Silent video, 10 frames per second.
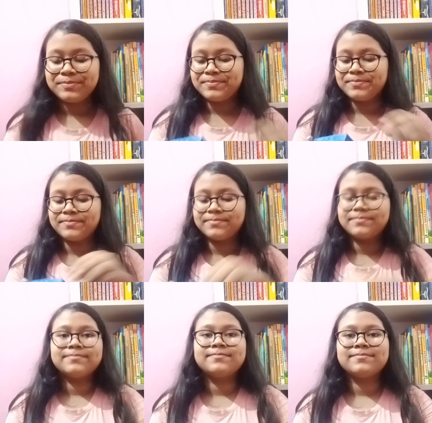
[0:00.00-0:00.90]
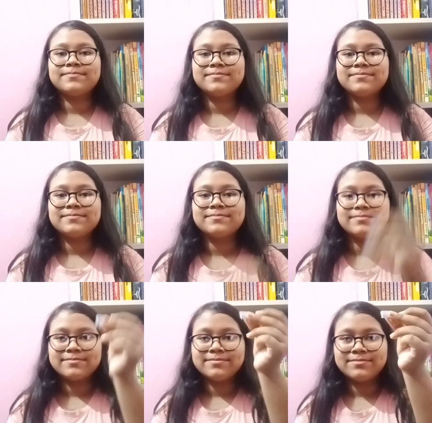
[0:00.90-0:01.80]

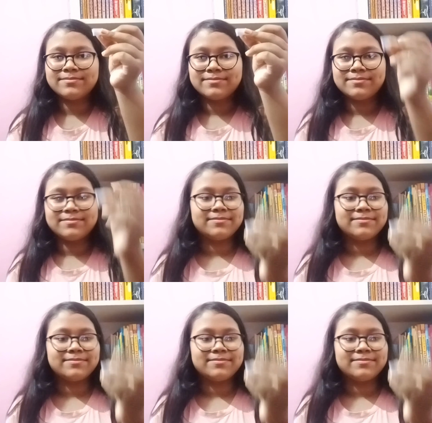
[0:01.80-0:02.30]
(silence)